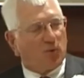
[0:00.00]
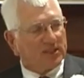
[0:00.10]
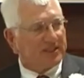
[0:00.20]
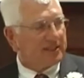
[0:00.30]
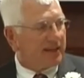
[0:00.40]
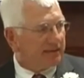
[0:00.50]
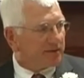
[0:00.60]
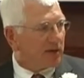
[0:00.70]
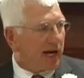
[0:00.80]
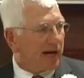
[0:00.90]
wasn't a
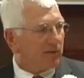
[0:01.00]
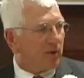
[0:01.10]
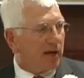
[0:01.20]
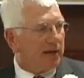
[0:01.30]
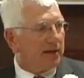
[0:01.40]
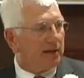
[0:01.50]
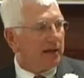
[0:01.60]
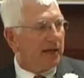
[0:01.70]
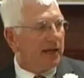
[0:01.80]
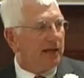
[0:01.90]
tougher guy around.
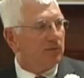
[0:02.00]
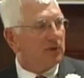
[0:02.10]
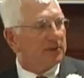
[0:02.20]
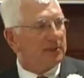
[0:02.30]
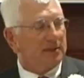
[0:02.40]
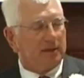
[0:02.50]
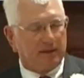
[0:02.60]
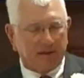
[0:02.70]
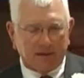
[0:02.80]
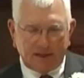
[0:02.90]
He
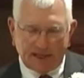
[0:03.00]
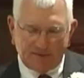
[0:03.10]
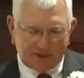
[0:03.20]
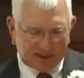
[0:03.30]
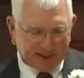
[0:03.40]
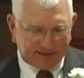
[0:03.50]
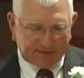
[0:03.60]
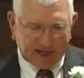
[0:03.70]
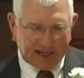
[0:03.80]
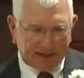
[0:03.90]
was a tough
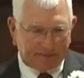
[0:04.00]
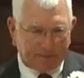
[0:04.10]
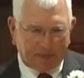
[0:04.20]
guy.